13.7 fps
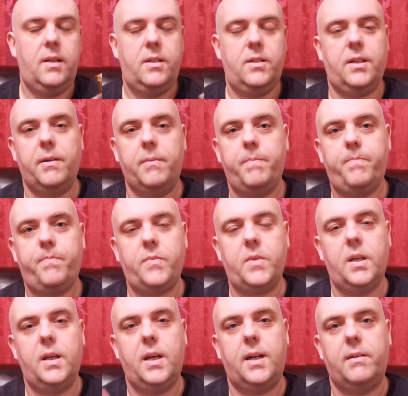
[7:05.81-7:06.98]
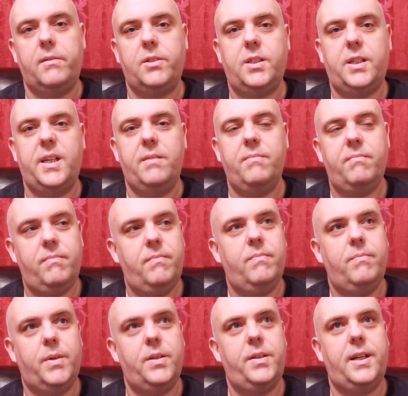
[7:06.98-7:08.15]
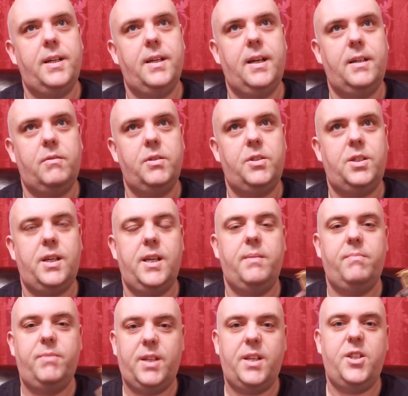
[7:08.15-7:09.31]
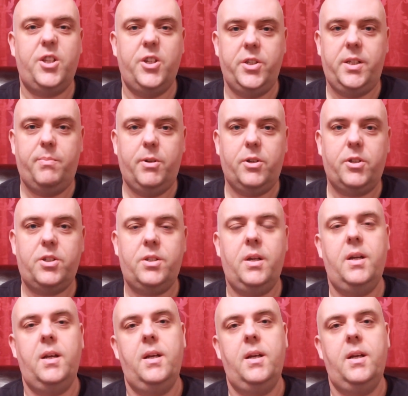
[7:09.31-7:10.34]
So I would say, but then I would say 30 plus,